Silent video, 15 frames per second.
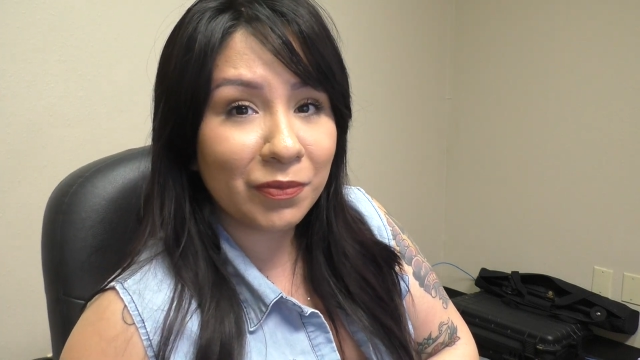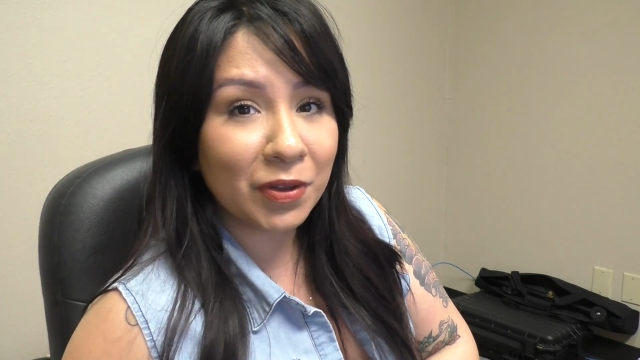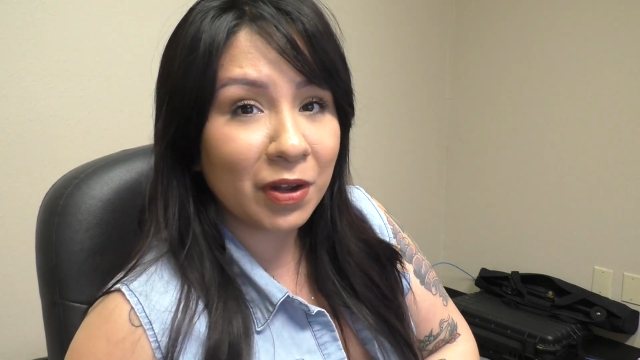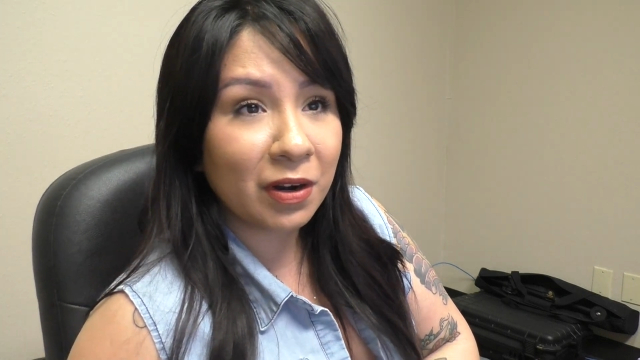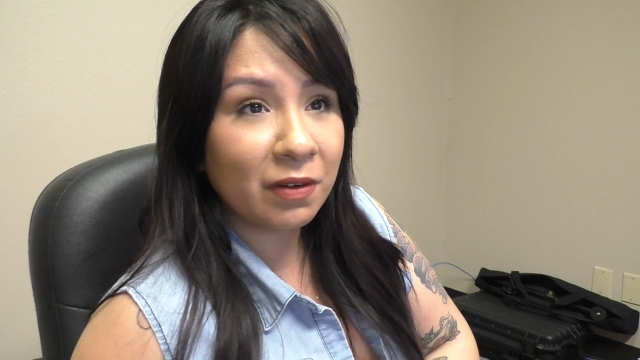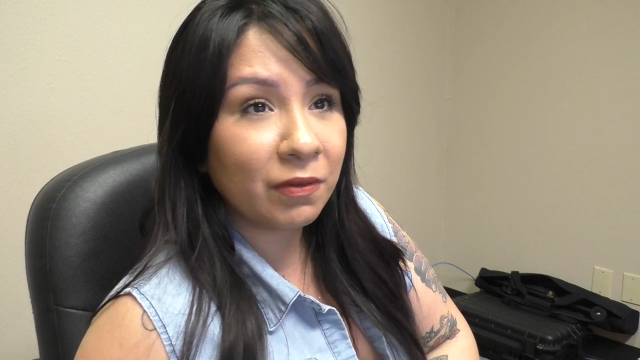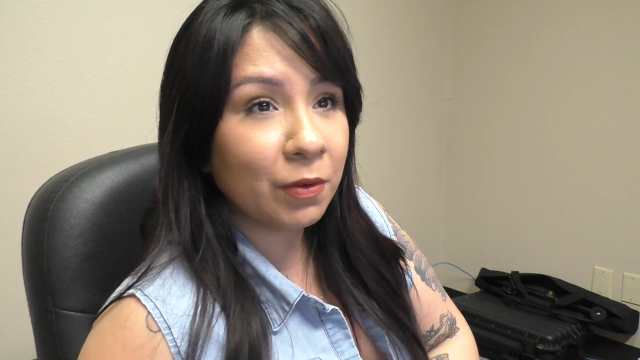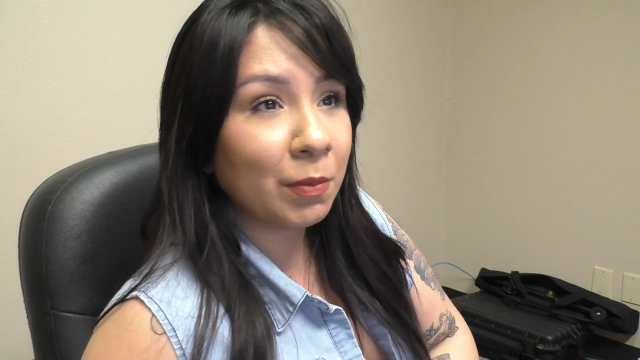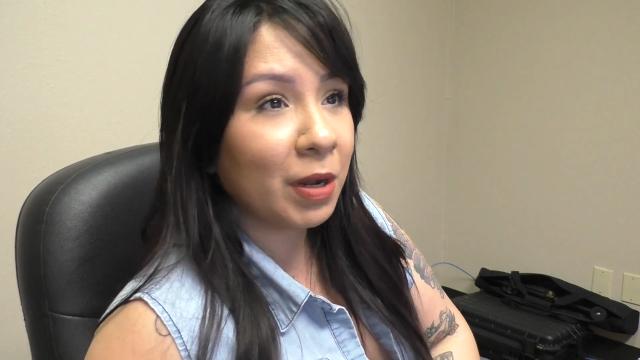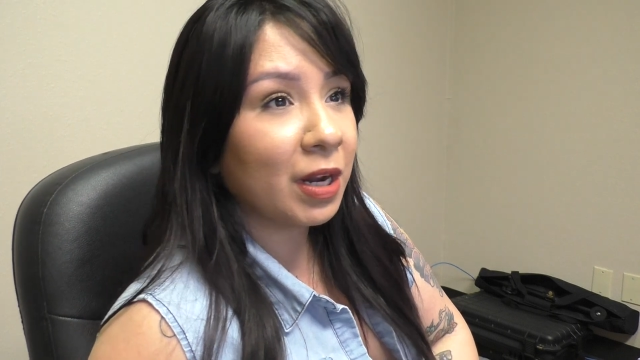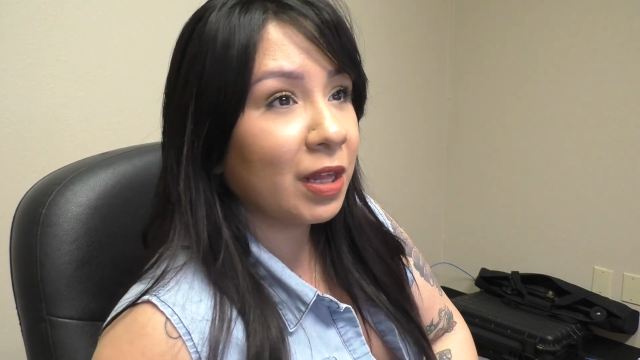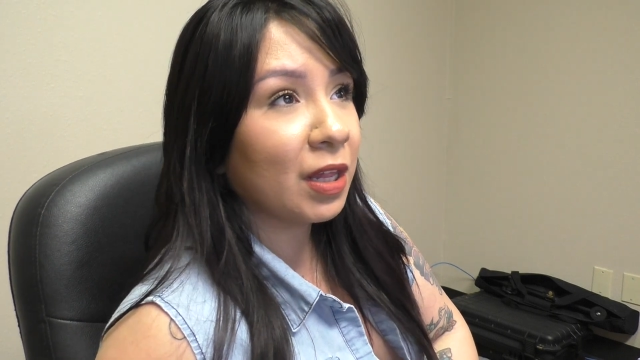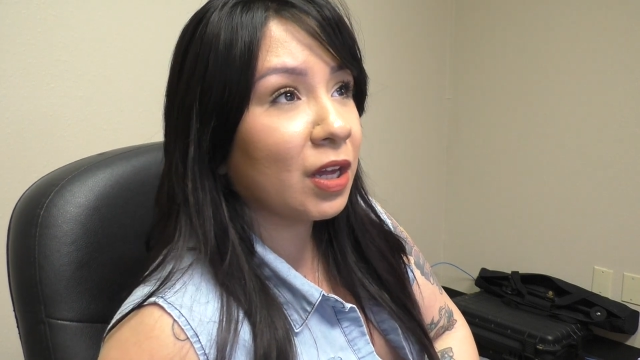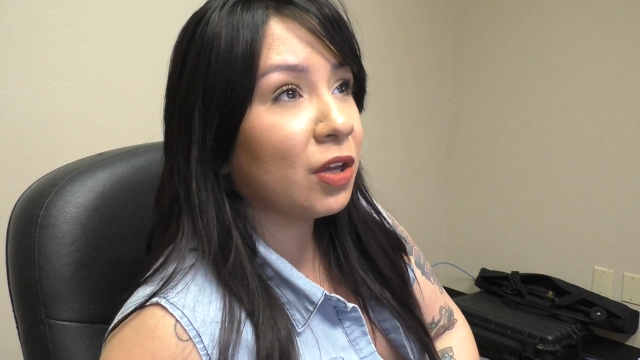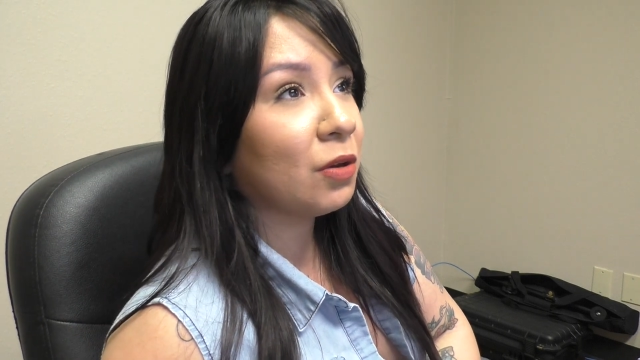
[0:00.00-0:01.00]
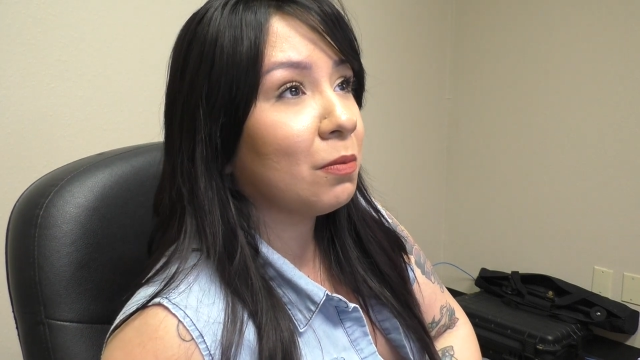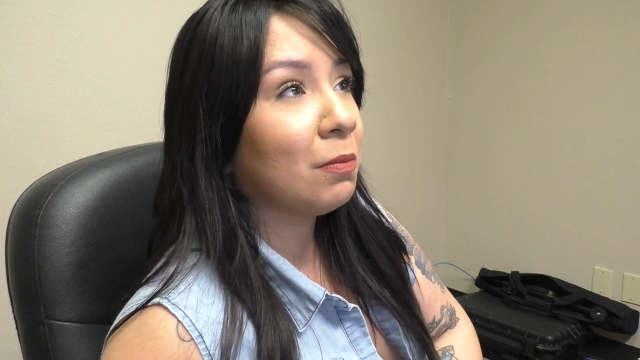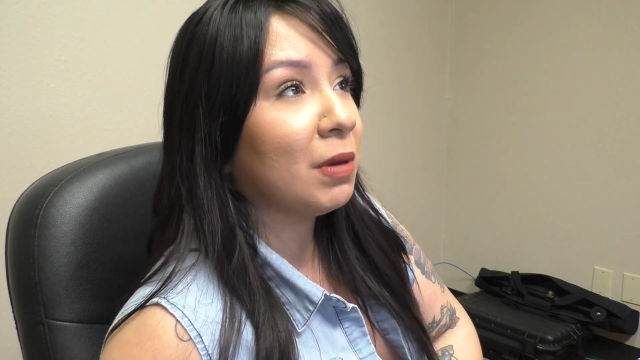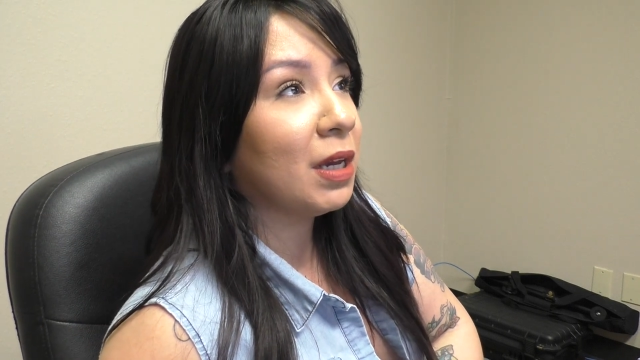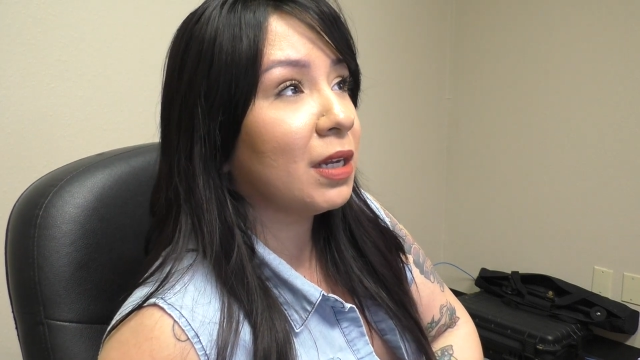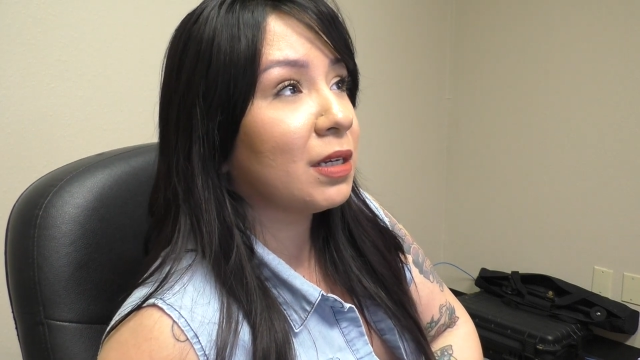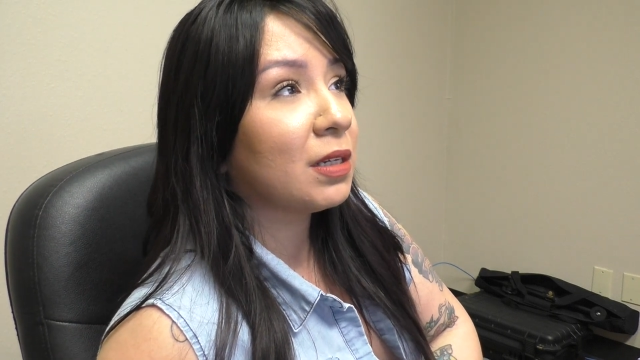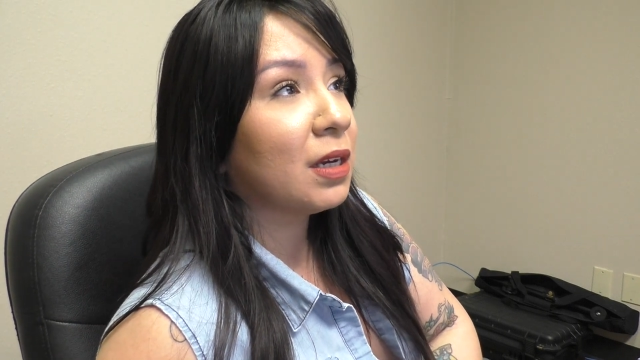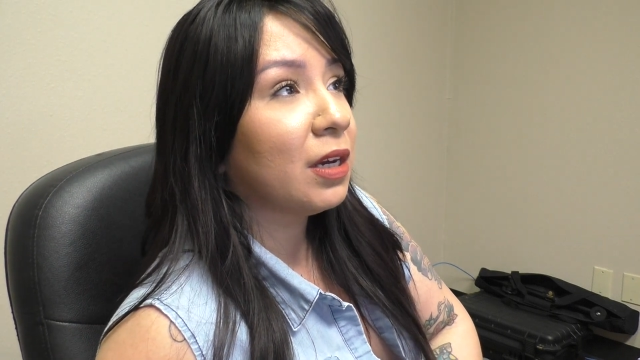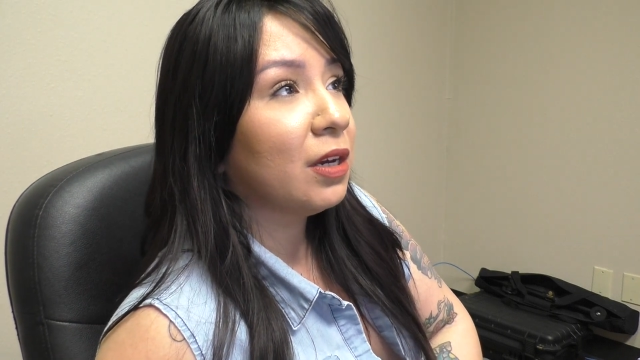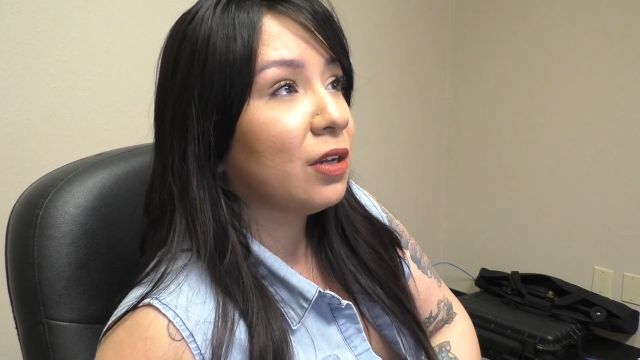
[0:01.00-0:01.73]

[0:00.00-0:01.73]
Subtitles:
Not everybody that you meet